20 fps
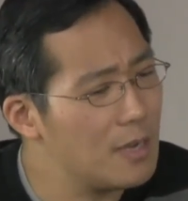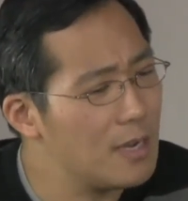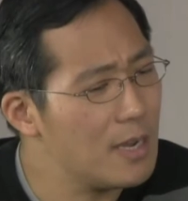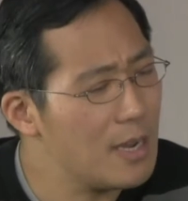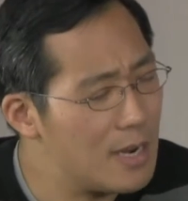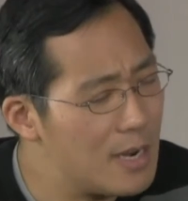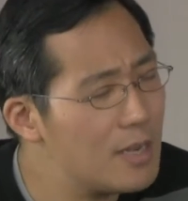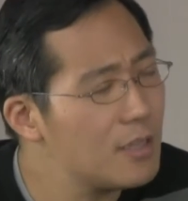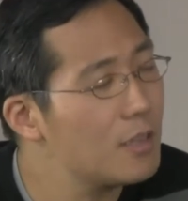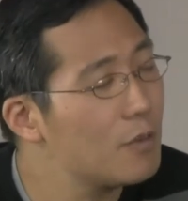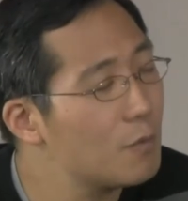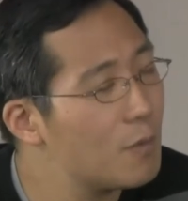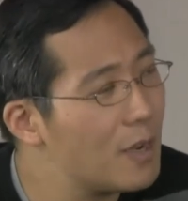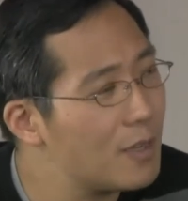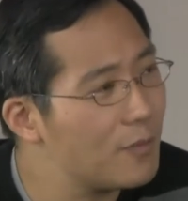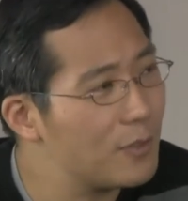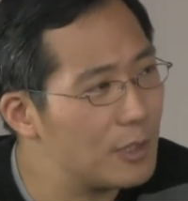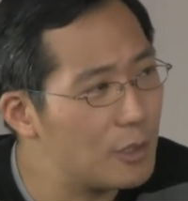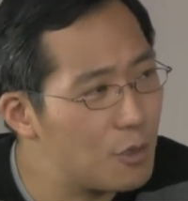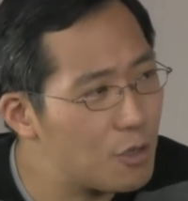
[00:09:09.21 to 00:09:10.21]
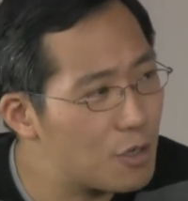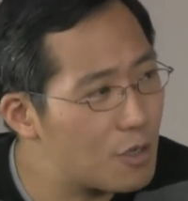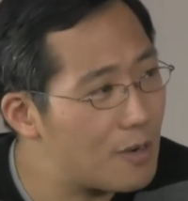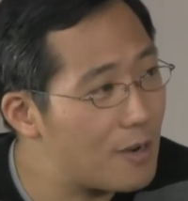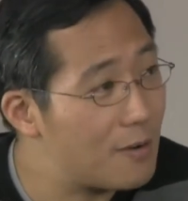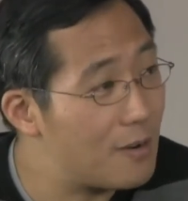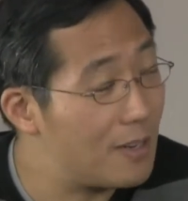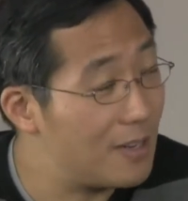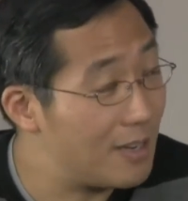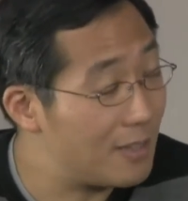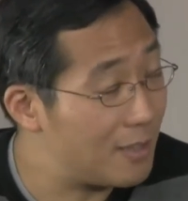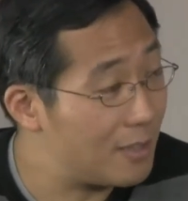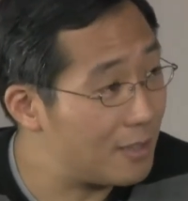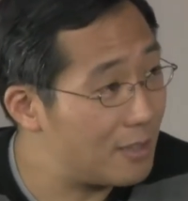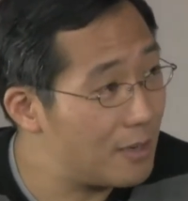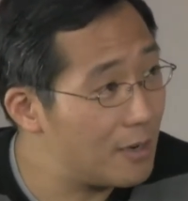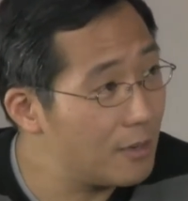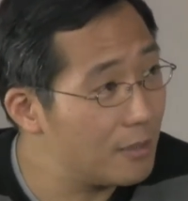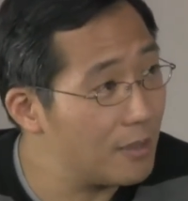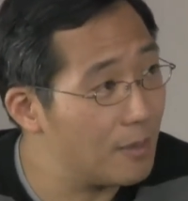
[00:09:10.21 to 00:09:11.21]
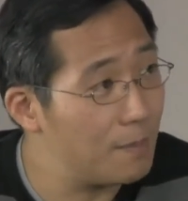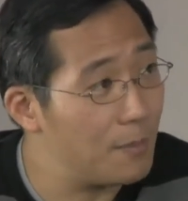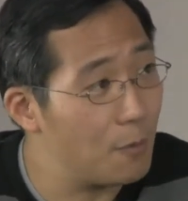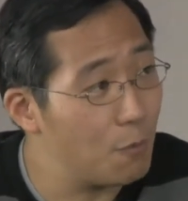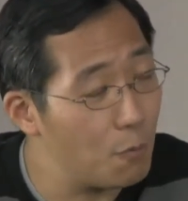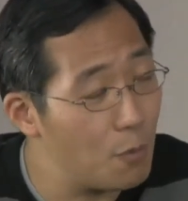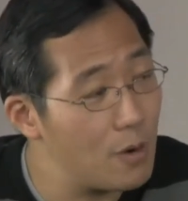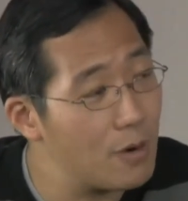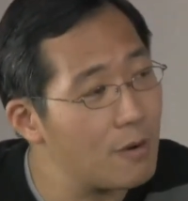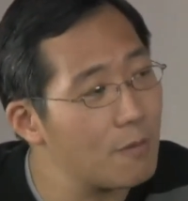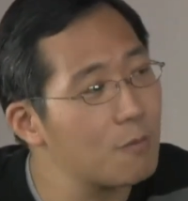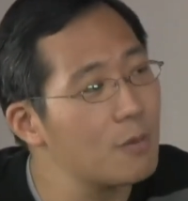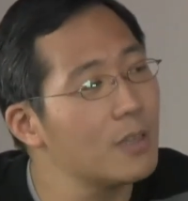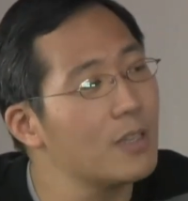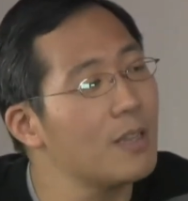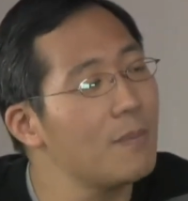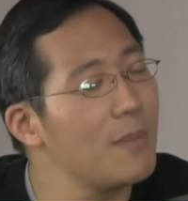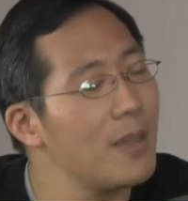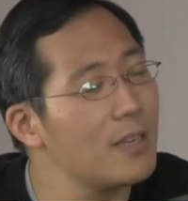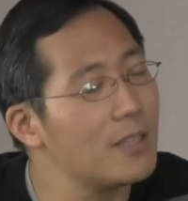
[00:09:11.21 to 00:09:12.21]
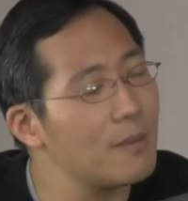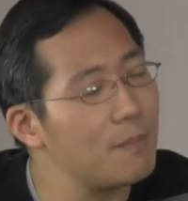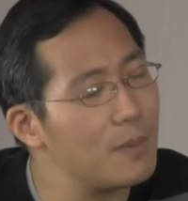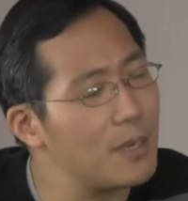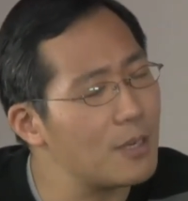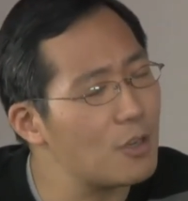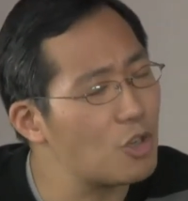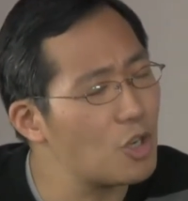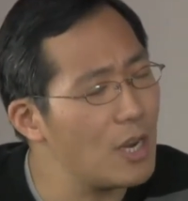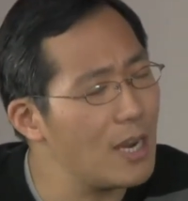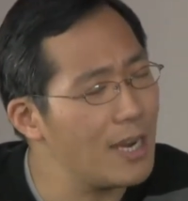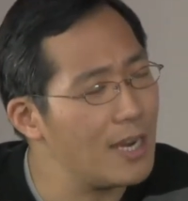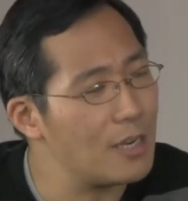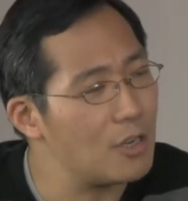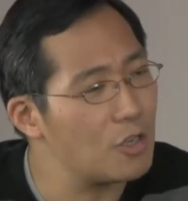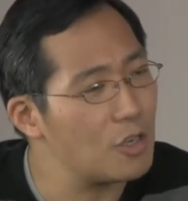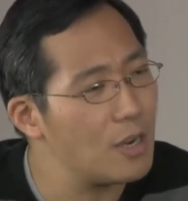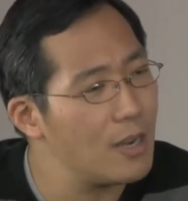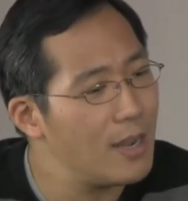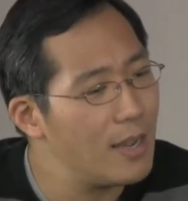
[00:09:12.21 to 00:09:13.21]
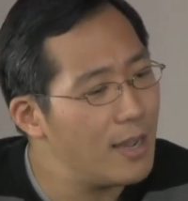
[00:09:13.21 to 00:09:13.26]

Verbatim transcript: it isn't revolutionary necessarily, but where it really makes a big change